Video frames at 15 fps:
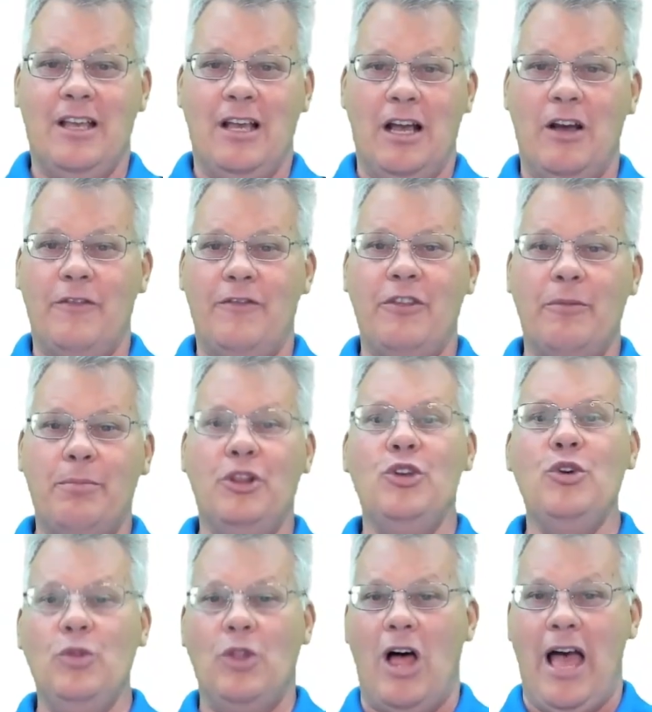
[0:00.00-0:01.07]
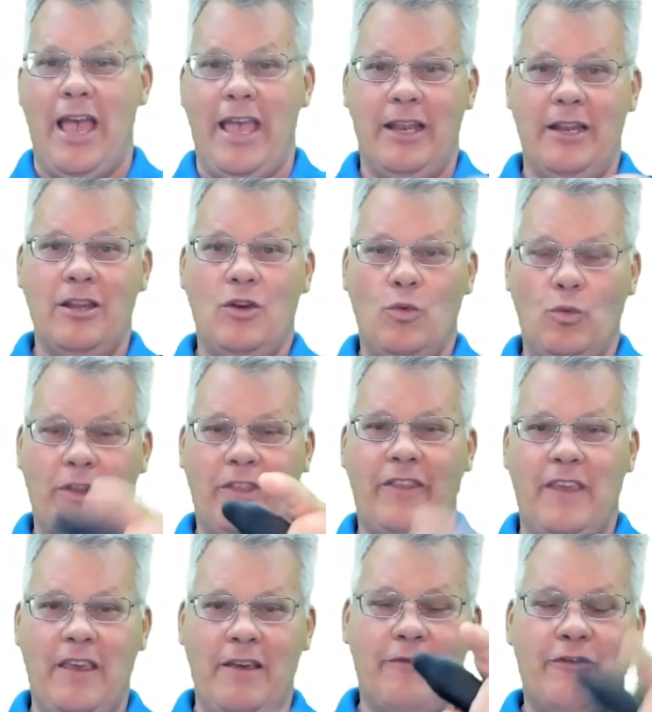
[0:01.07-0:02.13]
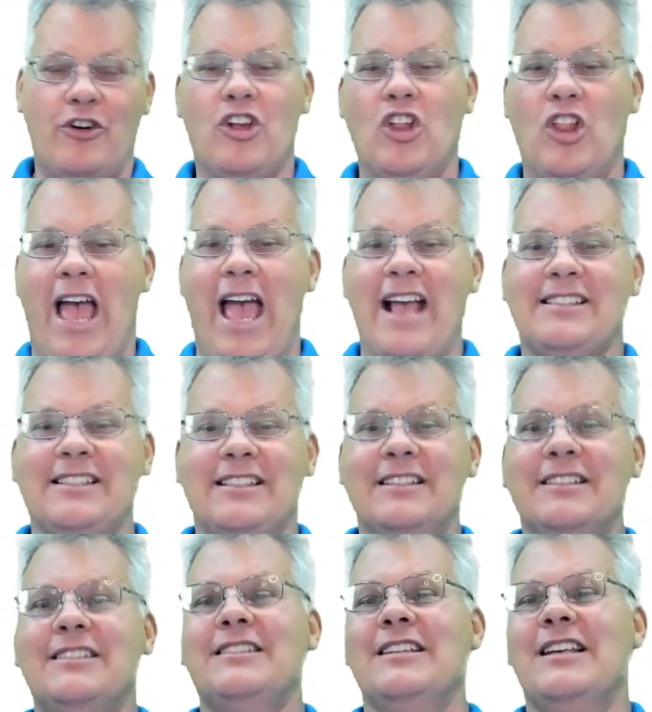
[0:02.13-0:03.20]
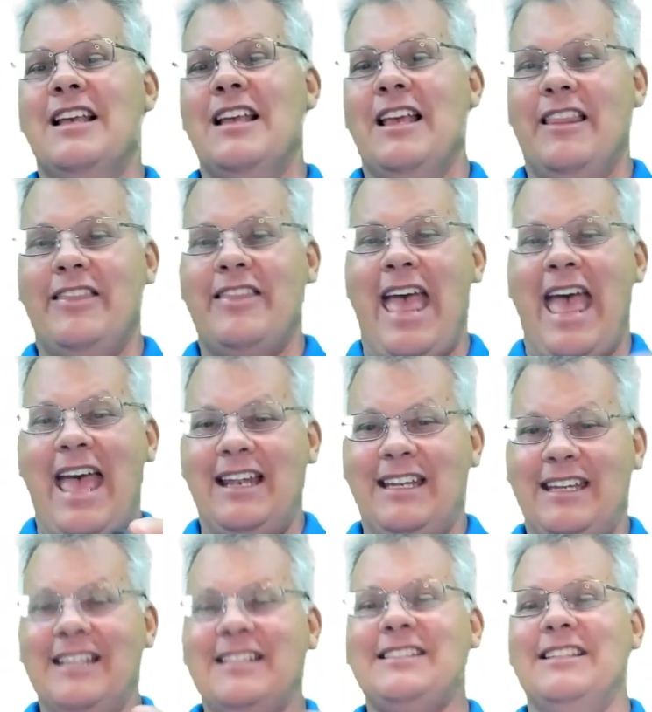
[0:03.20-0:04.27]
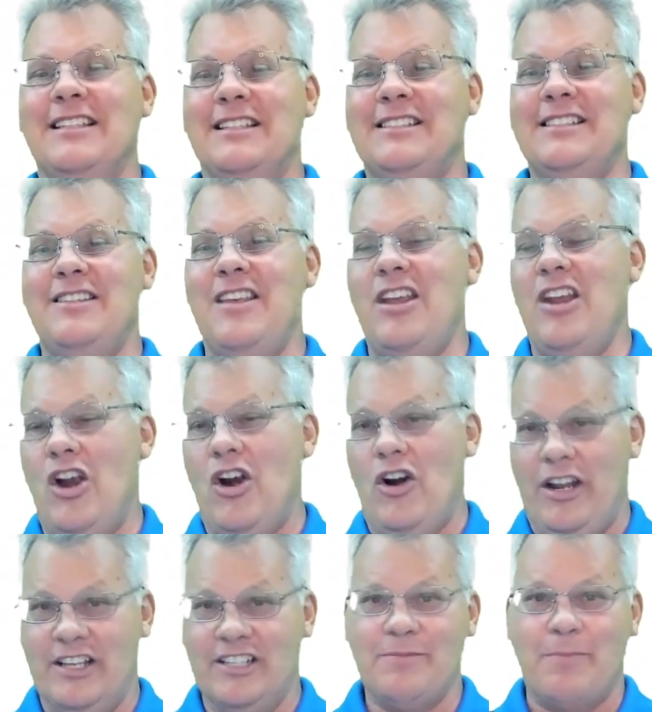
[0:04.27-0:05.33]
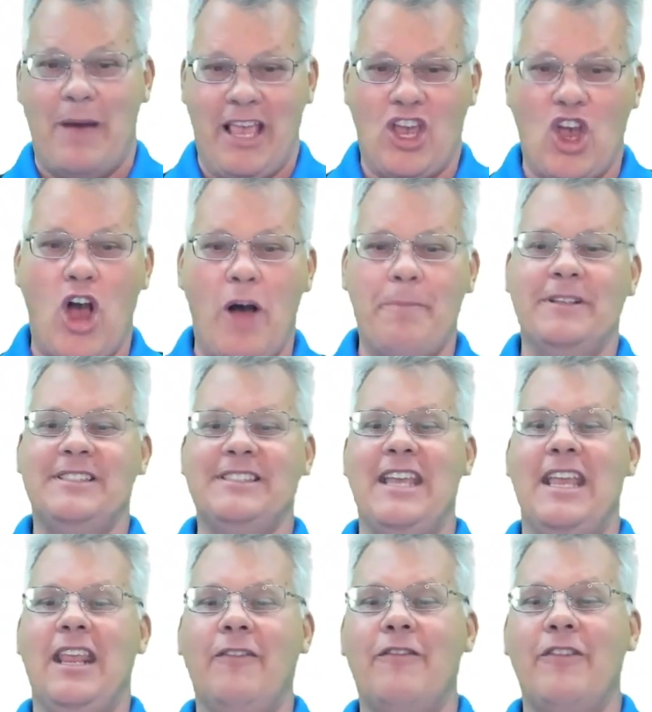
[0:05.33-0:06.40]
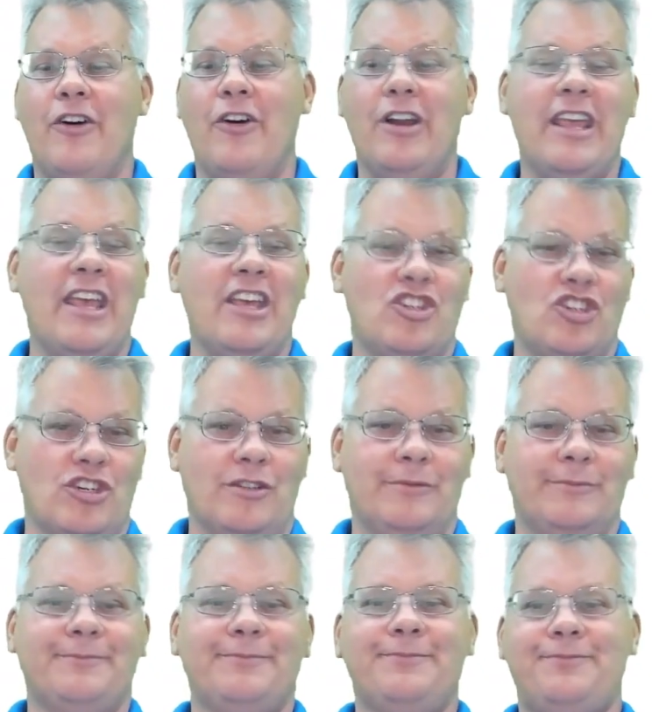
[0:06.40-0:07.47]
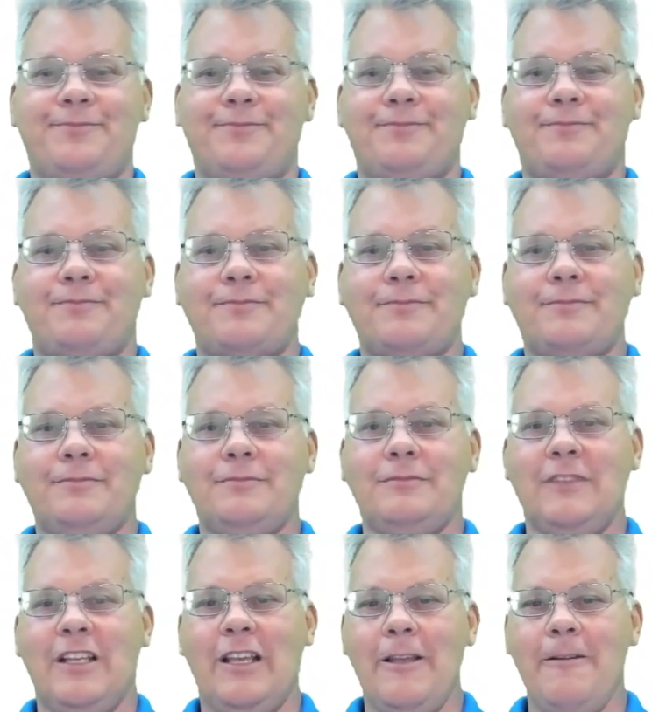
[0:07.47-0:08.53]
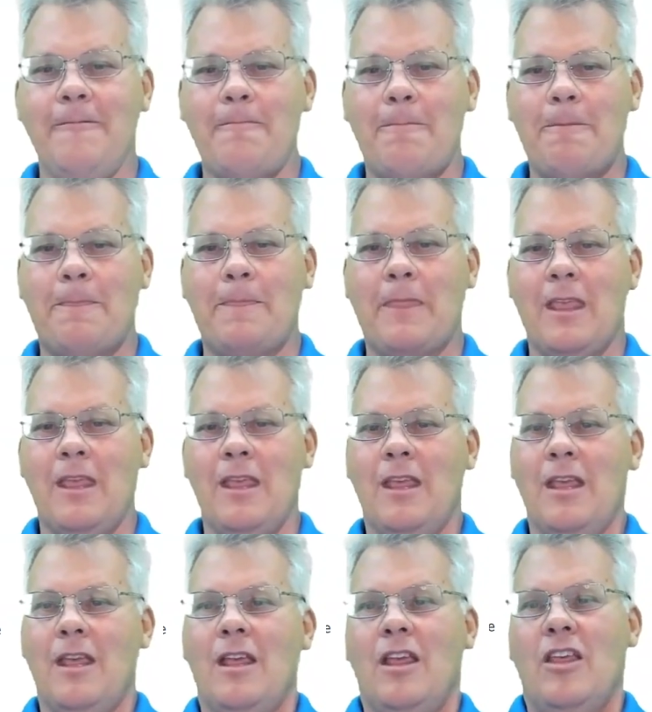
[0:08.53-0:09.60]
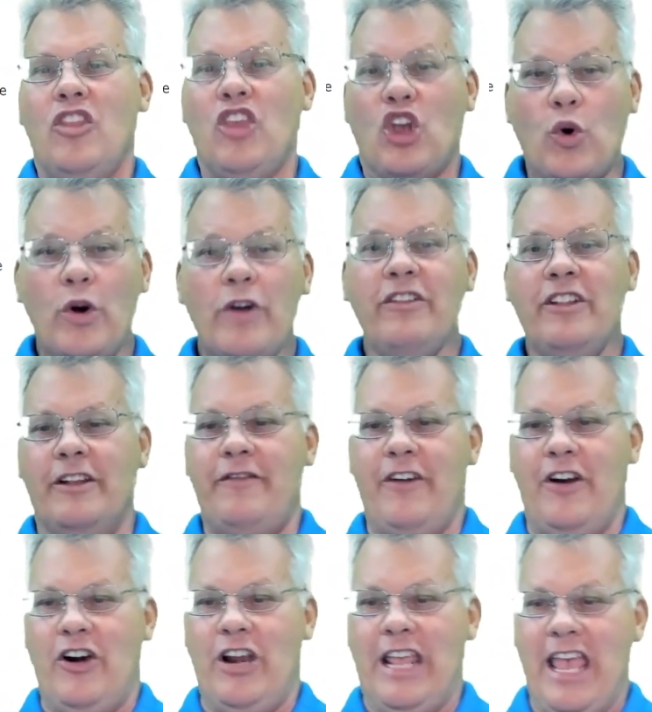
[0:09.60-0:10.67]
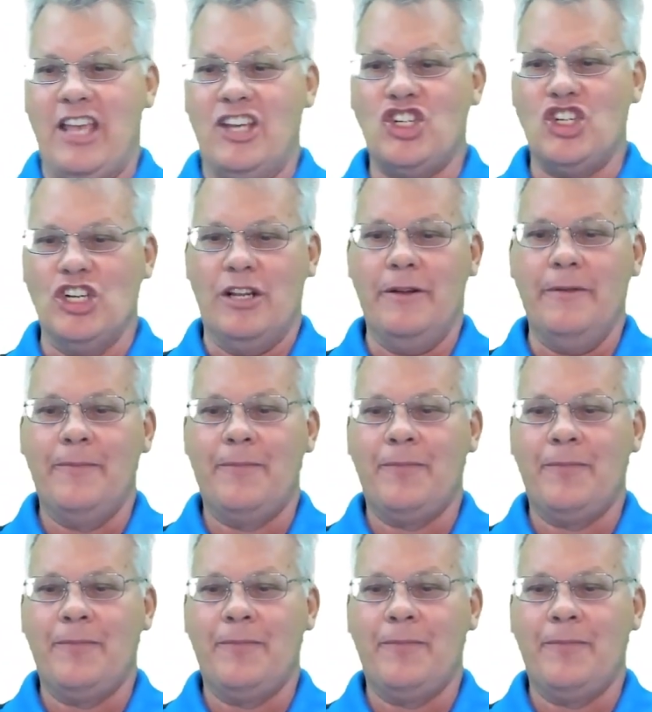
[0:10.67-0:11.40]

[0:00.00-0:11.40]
of the blue line with the vertical axis, that distance there is my compensating variation. Okay. The equivalent variation